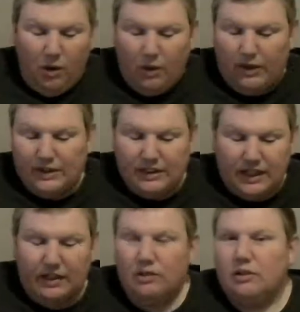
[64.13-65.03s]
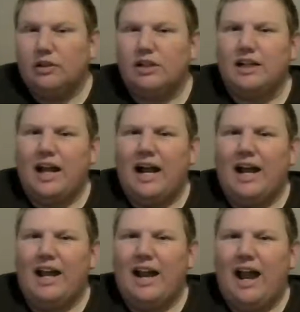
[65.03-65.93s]
let's take a look
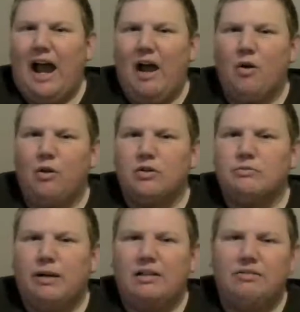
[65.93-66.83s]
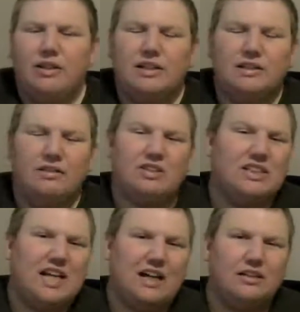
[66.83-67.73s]
at how those main events have
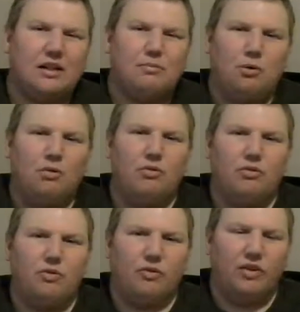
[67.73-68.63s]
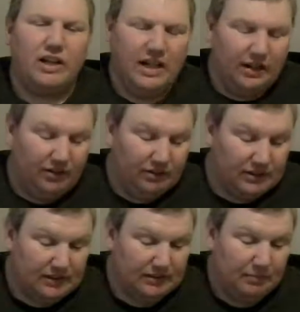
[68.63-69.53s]
stacked up over the years.
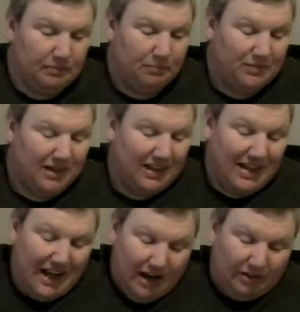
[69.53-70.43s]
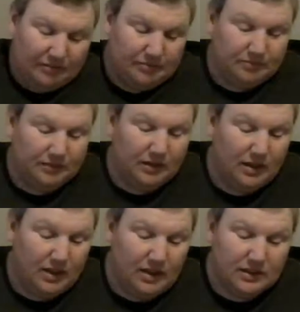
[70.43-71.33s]
Now,
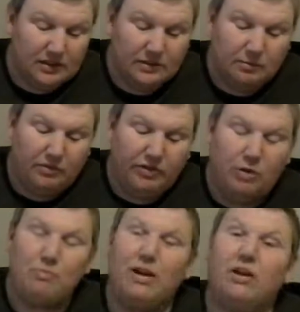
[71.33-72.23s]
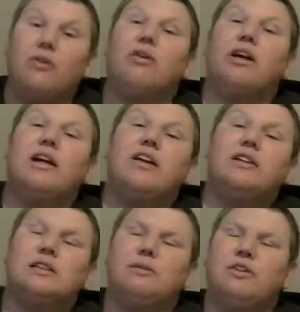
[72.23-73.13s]
some of you may agree,
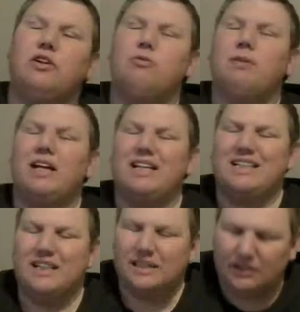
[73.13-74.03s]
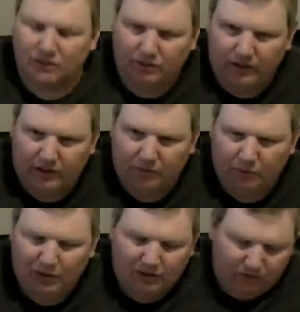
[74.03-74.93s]
some of you may disagree
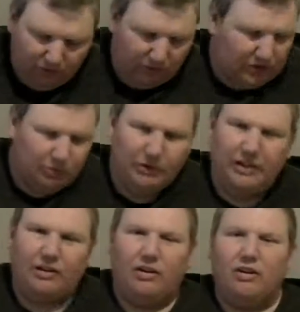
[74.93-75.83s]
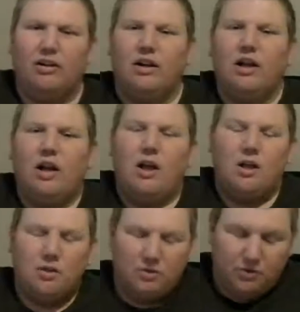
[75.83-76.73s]
with the first one here.
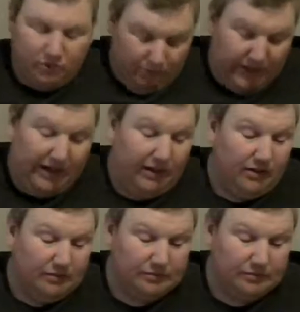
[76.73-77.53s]
To me,